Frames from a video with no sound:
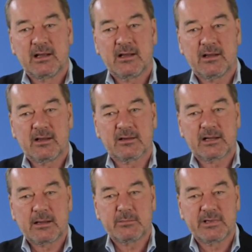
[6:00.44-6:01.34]

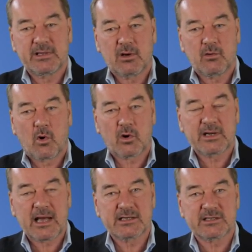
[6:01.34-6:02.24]
can be
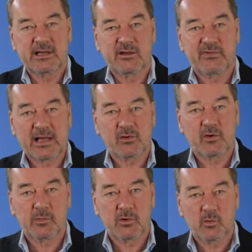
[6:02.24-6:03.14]
organized in a
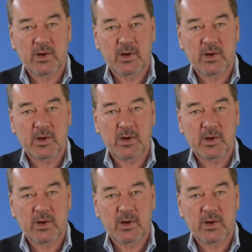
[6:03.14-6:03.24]
valuable